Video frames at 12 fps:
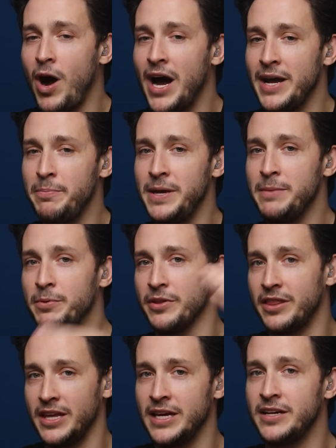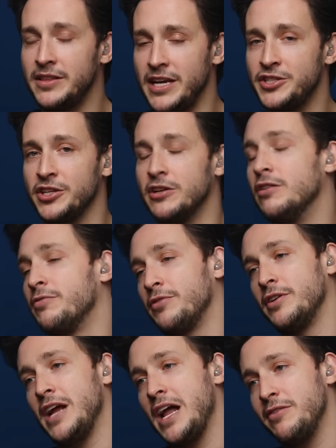why people think they should go
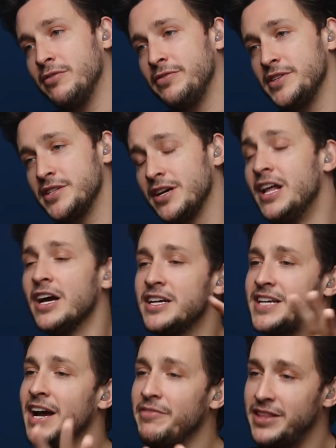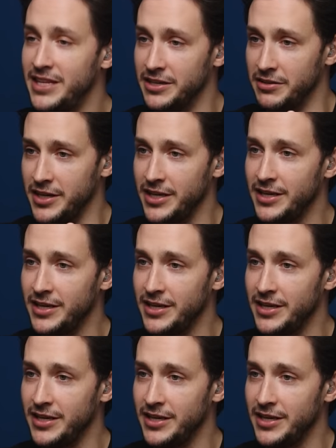for an annual physical. Because I have a theory.